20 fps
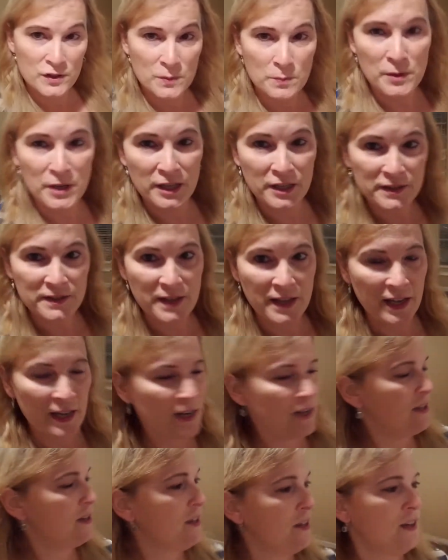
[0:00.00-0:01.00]
me is
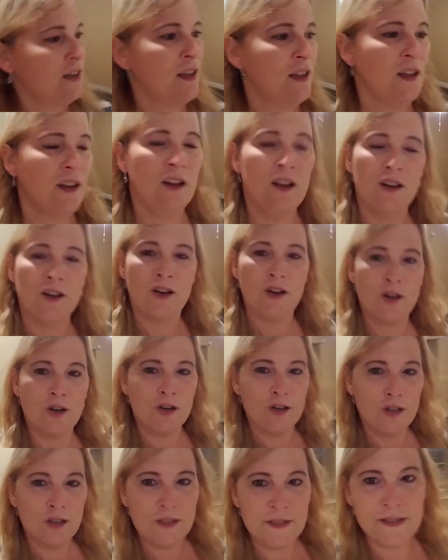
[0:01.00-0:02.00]
that
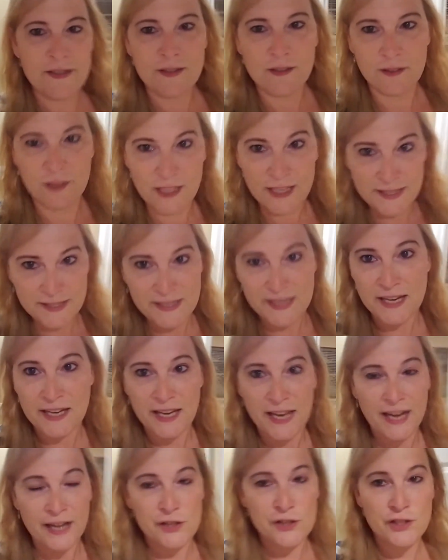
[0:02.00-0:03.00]
her listing
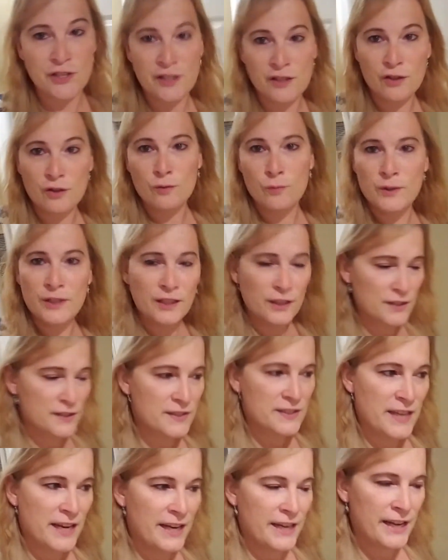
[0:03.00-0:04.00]
agent, her real
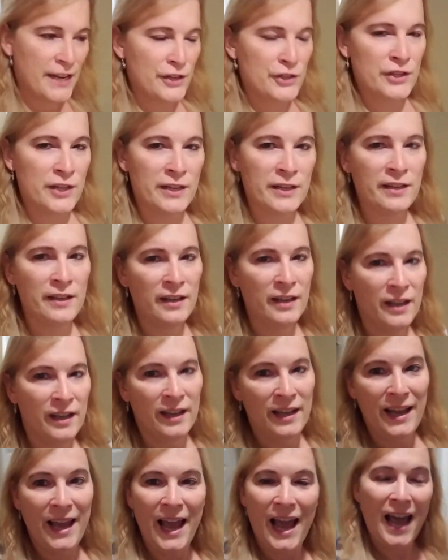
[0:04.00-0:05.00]
estate agent,
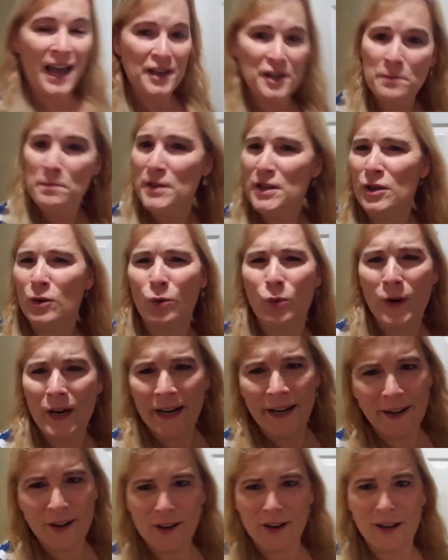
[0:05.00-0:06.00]
had to be
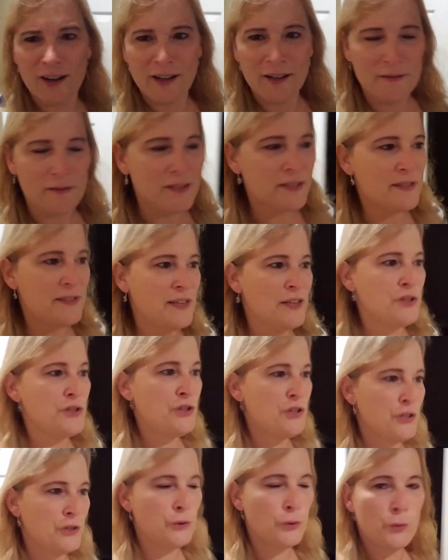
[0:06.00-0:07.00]
aware of this
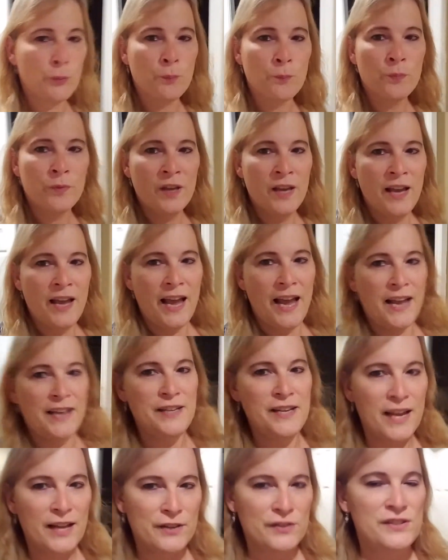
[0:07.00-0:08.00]
issue and
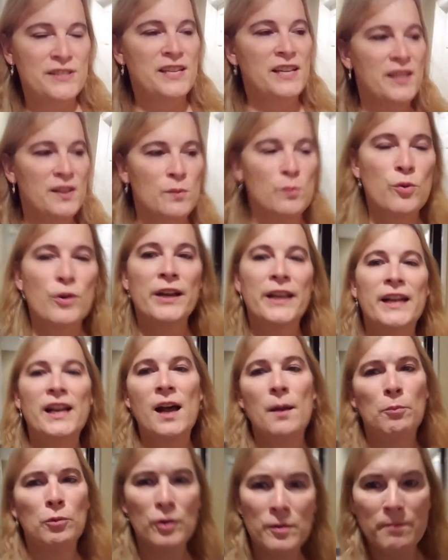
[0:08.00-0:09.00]
yet didn't bring it
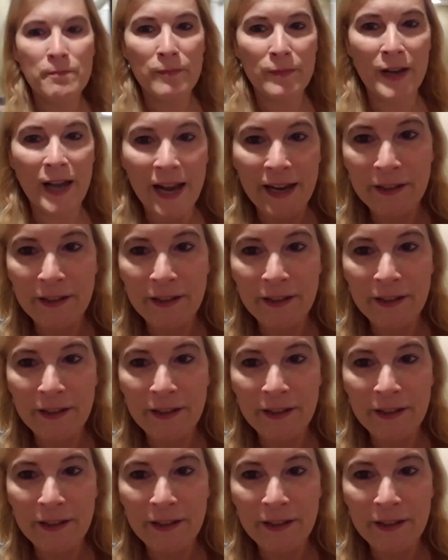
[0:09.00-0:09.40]
up with my